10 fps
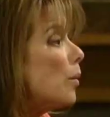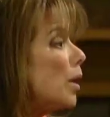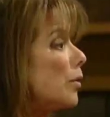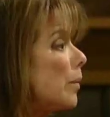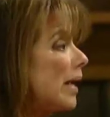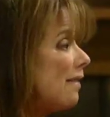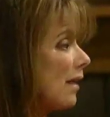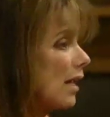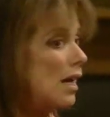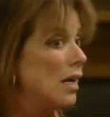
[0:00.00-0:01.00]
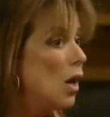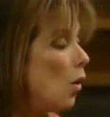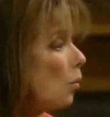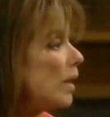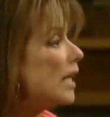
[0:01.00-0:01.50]
know we don't know anything.
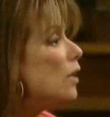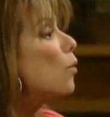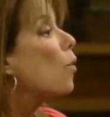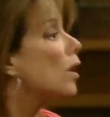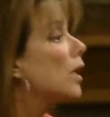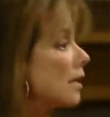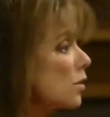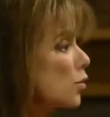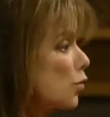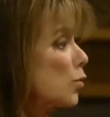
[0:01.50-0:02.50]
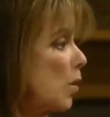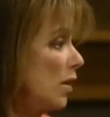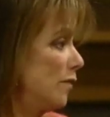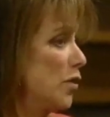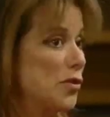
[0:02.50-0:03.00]
We need to organize a search
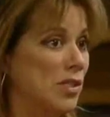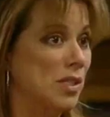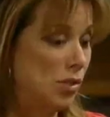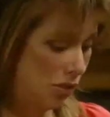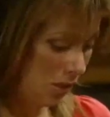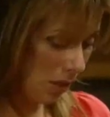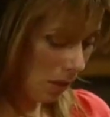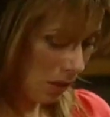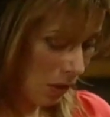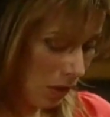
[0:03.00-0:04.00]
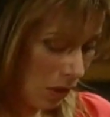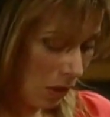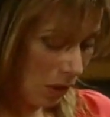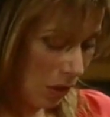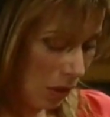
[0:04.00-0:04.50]
party for your sister. Uh...